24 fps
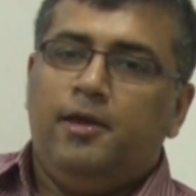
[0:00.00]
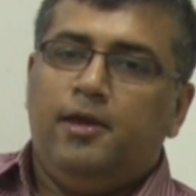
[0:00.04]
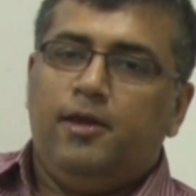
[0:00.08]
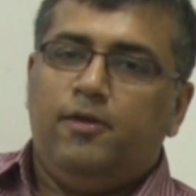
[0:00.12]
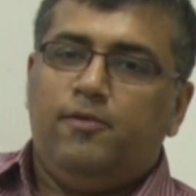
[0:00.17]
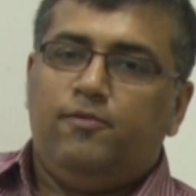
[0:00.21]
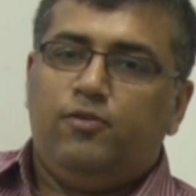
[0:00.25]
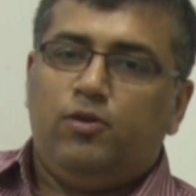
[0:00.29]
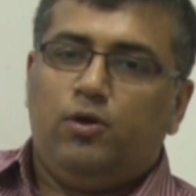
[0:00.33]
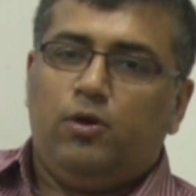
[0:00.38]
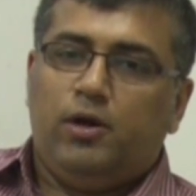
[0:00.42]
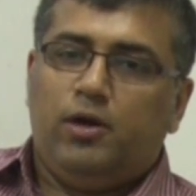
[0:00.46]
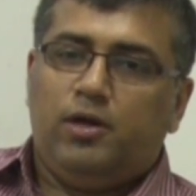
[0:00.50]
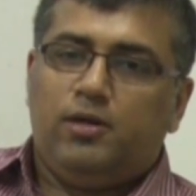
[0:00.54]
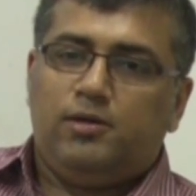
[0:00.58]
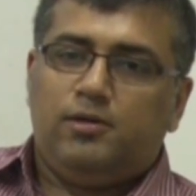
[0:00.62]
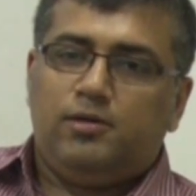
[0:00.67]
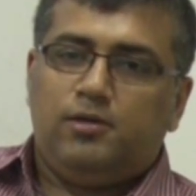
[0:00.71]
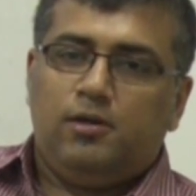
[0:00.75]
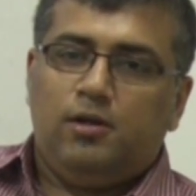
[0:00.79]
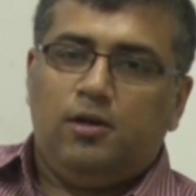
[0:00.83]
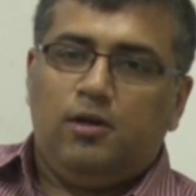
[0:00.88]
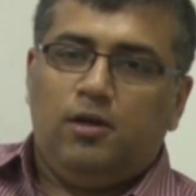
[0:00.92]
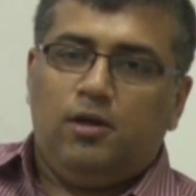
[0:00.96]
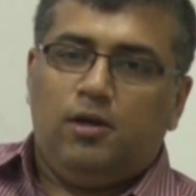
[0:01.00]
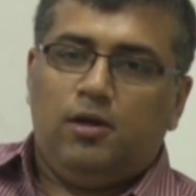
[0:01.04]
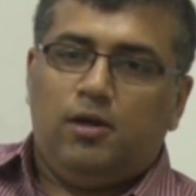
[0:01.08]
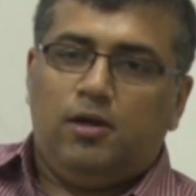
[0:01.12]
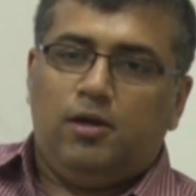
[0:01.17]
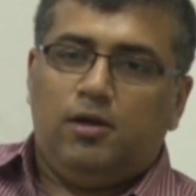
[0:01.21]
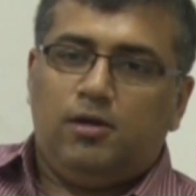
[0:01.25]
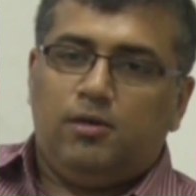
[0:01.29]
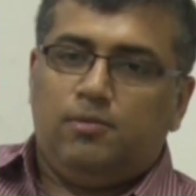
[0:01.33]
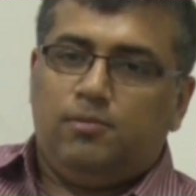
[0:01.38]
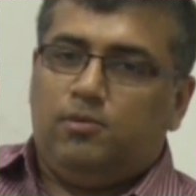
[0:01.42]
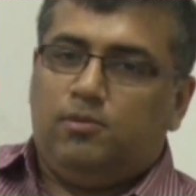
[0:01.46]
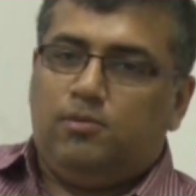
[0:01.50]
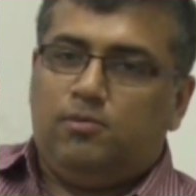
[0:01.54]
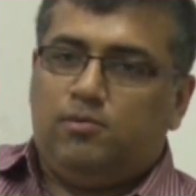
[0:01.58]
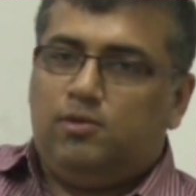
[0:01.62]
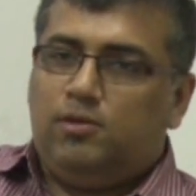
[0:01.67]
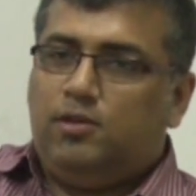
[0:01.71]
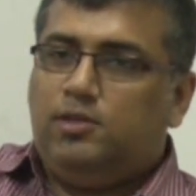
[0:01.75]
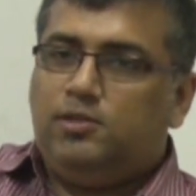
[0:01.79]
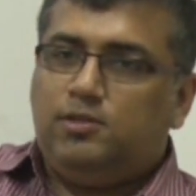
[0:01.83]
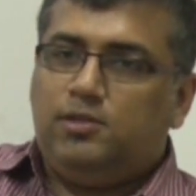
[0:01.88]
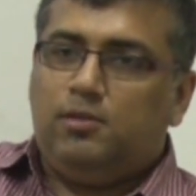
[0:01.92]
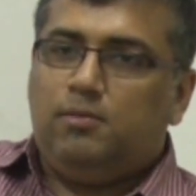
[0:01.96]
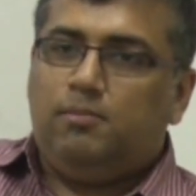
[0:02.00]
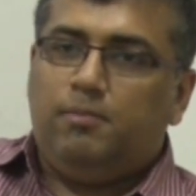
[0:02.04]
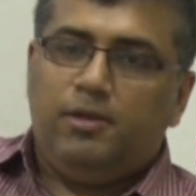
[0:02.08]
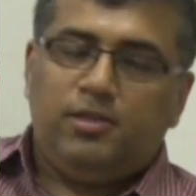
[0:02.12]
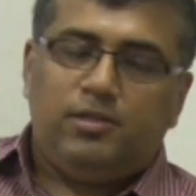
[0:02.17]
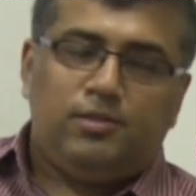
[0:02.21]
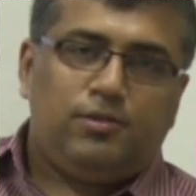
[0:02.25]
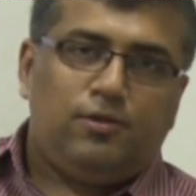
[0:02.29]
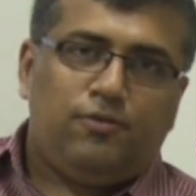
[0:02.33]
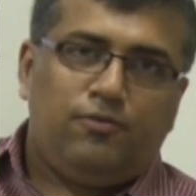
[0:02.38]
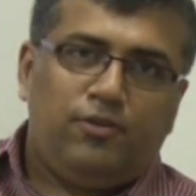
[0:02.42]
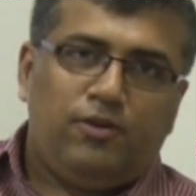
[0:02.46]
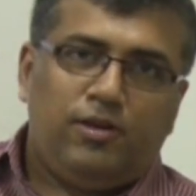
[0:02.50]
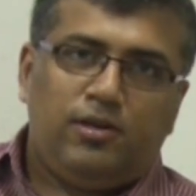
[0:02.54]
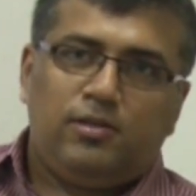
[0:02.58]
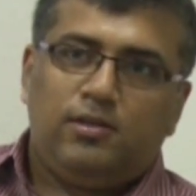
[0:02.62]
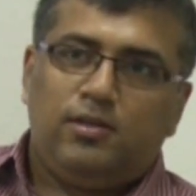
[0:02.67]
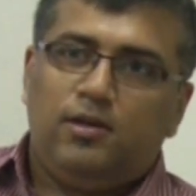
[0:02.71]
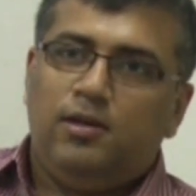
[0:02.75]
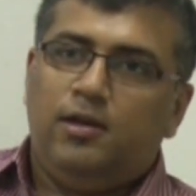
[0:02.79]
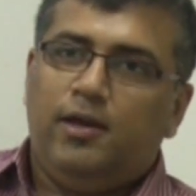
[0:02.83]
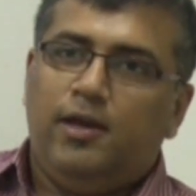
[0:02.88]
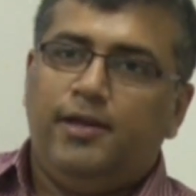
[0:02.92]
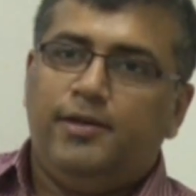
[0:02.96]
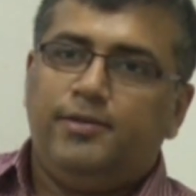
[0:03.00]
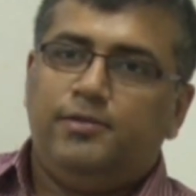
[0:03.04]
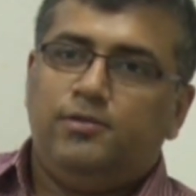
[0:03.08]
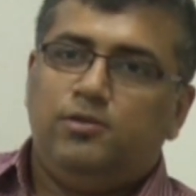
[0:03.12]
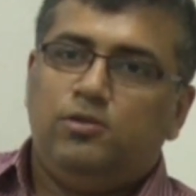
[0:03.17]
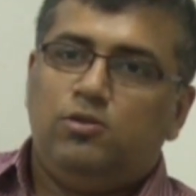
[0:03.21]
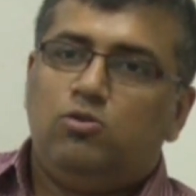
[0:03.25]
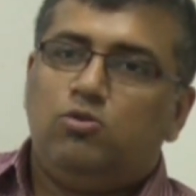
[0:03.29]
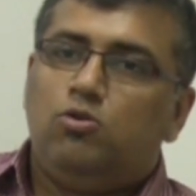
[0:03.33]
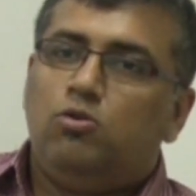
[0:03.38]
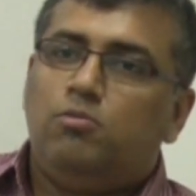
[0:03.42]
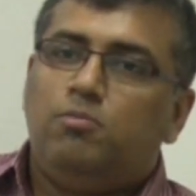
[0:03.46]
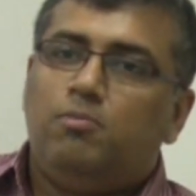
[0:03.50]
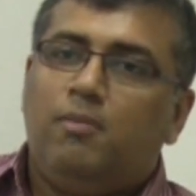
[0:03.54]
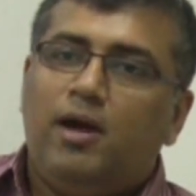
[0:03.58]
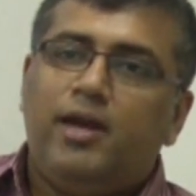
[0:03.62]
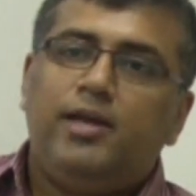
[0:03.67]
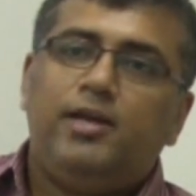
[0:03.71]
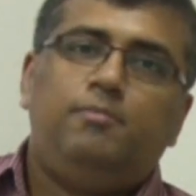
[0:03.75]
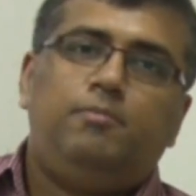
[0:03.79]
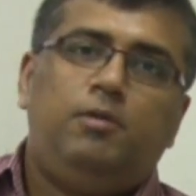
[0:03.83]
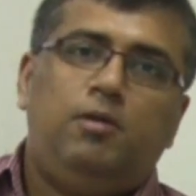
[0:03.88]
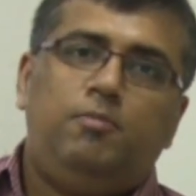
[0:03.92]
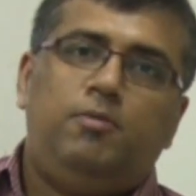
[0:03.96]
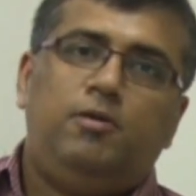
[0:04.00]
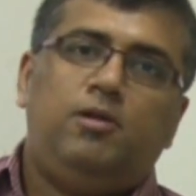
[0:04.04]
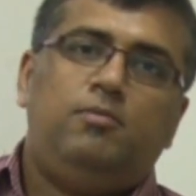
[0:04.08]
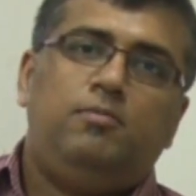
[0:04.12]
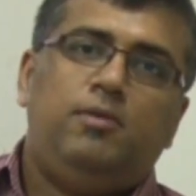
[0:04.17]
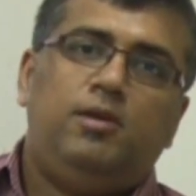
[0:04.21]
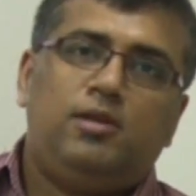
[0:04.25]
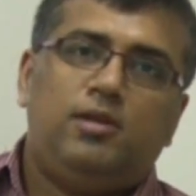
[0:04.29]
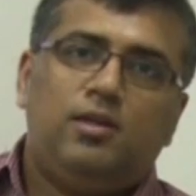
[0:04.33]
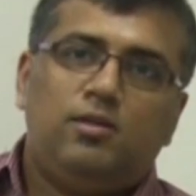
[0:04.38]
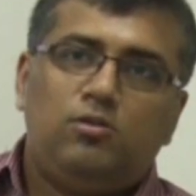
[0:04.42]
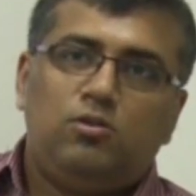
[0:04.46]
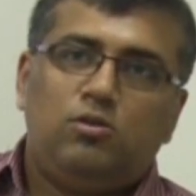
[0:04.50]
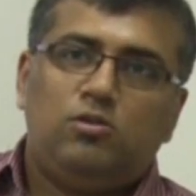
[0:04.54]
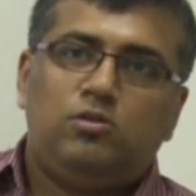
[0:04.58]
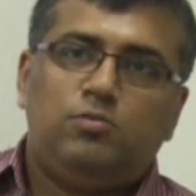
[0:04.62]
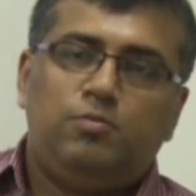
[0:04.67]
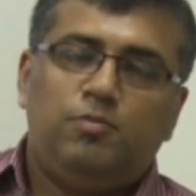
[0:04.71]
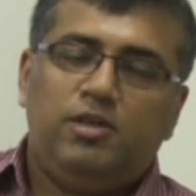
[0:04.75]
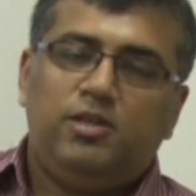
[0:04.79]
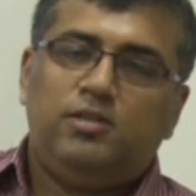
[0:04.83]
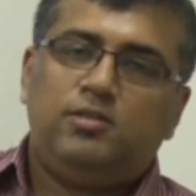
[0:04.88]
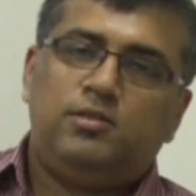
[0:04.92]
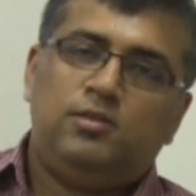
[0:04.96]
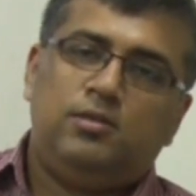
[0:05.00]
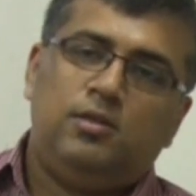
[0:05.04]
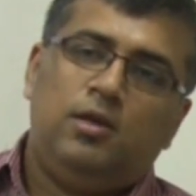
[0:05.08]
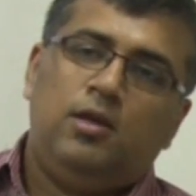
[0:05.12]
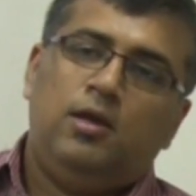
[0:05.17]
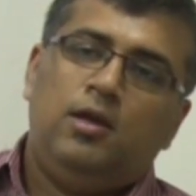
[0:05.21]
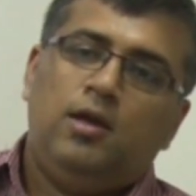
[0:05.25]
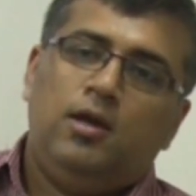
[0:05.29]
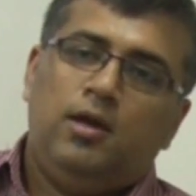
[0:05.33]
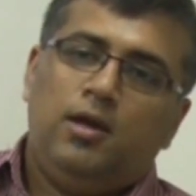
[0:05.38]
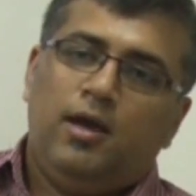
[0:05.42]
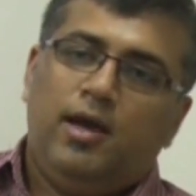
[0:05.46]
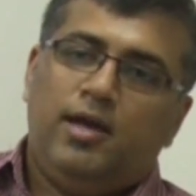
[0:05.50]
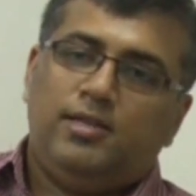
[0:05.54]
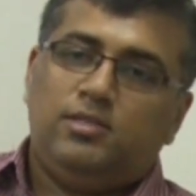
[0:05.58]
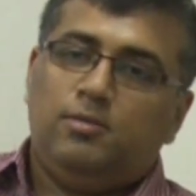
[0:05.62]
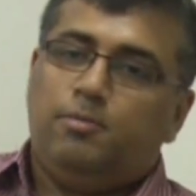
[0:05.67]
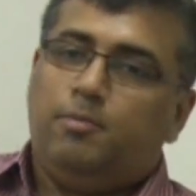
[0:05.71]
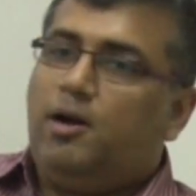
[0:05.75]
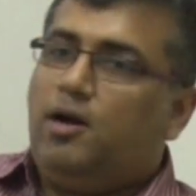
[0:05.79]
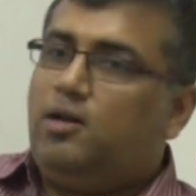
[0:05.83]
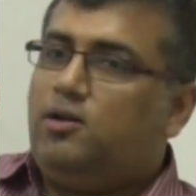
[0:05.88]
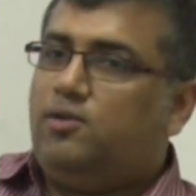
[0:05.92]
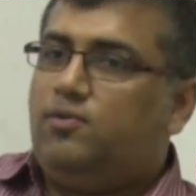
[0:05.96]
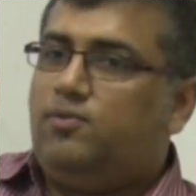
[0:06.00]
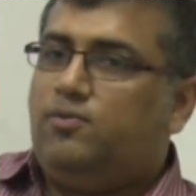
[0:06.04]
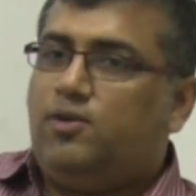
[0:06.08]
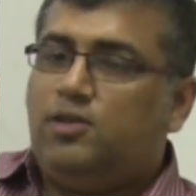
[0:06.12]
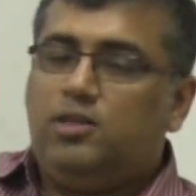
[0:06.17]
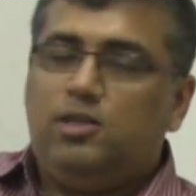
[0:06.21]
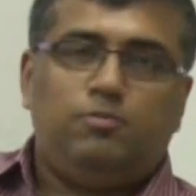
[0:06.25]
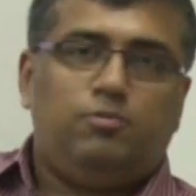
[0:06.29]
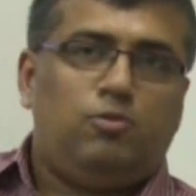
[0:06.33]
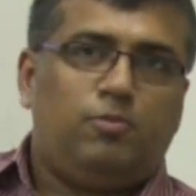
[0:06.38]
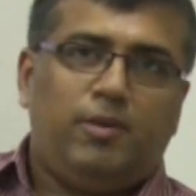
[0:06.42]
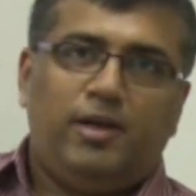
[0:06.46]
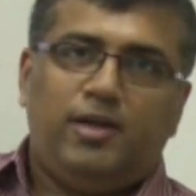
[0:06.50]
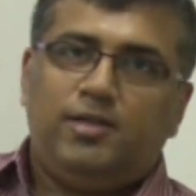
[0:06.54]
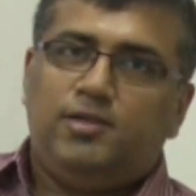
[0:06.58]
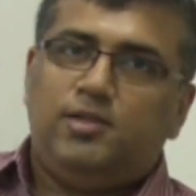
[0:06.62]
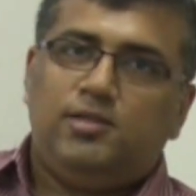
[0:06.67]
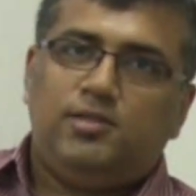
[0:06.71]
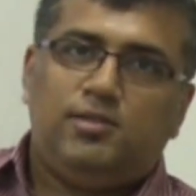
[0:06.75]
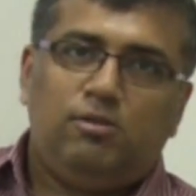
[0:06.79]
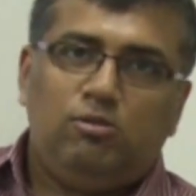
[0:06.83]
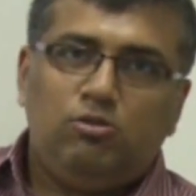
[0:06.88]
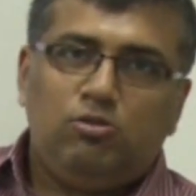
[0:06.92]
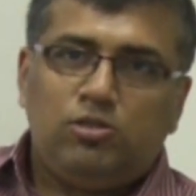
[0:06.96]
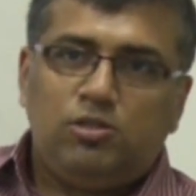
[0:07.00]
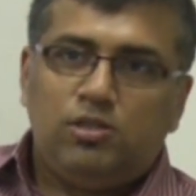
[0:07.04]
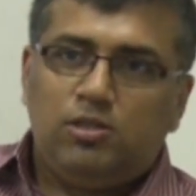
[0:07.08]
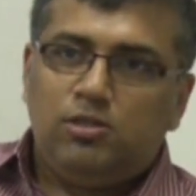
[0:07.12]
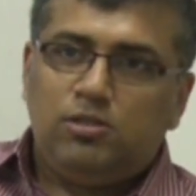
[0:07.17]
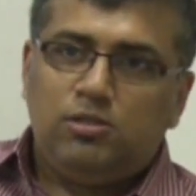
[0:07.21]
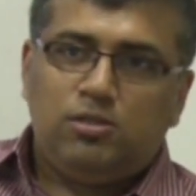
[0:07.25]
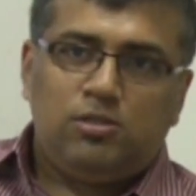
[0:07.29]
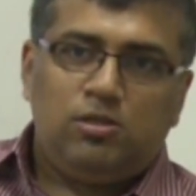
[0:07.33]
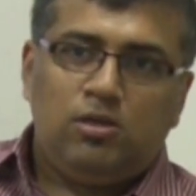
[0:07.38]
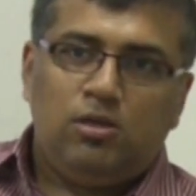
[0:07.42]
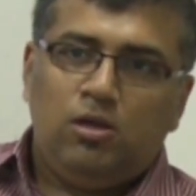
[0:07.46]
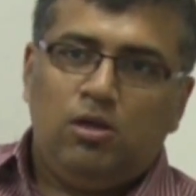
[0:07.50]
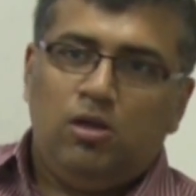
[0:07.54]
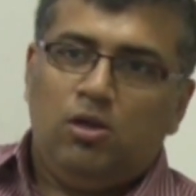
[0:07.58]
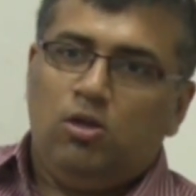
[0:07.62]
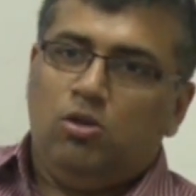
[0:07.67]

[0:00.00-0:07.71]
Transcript: If you are releasing bits of it and you don't mind people making those bits as a part of other proprietary solutions,